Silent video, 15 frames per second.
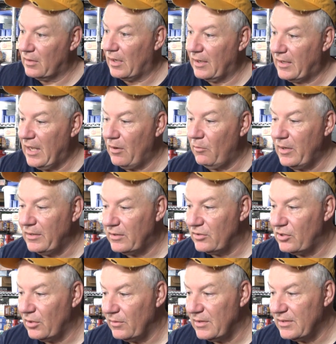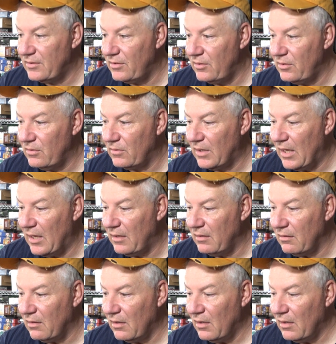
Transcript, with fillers: I can't wait to show this to you again.